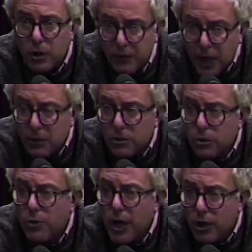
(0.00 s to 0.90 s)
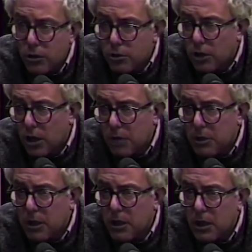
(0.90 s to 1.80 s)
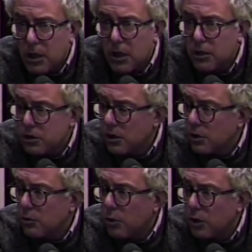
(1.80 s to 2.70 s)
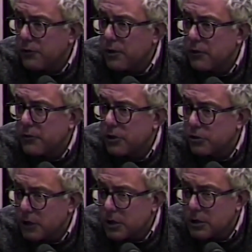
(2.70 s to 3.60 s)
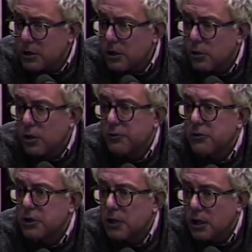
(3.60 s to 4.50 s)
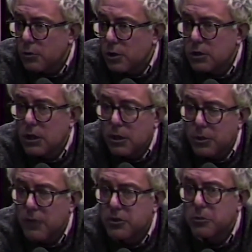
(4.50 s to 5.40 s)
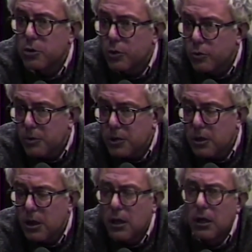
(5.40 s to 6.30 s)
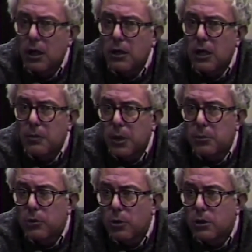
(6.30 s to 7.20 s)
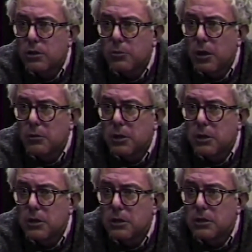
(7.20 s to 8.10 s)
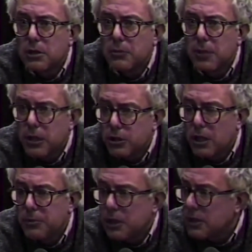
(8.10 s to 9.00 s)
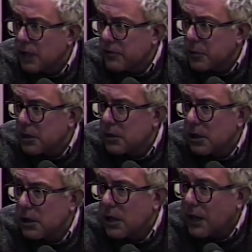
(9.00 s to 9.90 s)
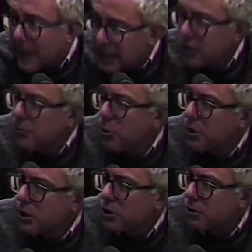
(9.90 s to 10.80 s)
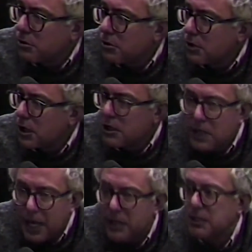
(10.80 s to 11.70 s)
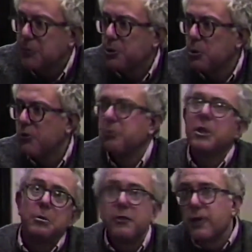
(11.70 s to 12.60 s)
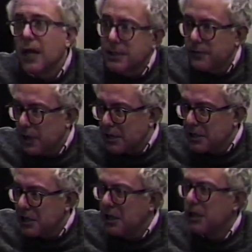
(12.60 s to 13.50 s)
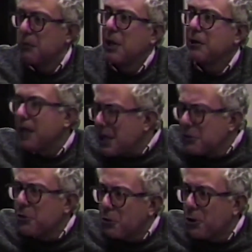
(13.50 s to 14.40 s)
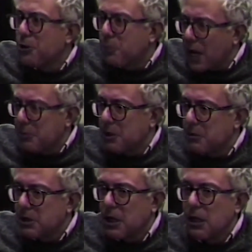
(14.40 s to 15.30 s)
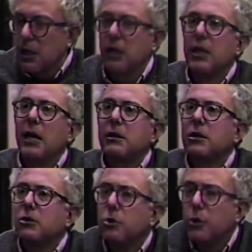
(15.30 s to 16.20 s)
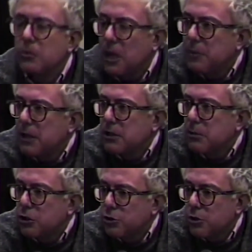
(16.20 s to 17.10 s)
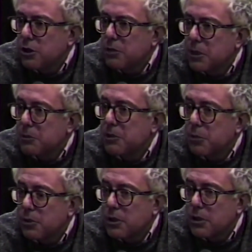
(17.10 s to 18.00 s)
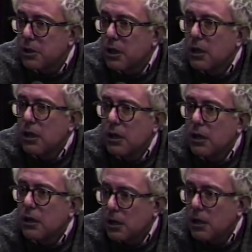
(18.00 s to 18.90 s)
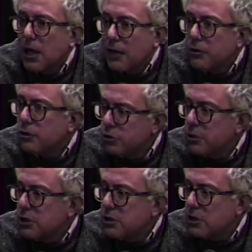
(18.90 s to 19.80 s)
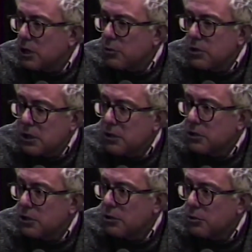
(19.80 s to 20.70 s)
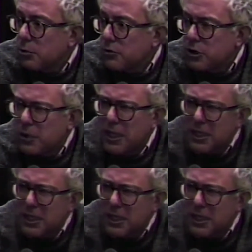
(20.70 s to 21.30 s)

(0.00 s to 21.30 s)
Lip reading: We have got to do a good job in getting snow off of the streets, off of the sidewalks, and I think we have some new equipment. I think our Public Works Department is in better shape than it's ever been. And that's an important issue. It is not acceptable for me to be philosophizing about the end of the world problems and not doing my best to make sure that the people of Burlington have good streets and sidewalks and get the snow removed. So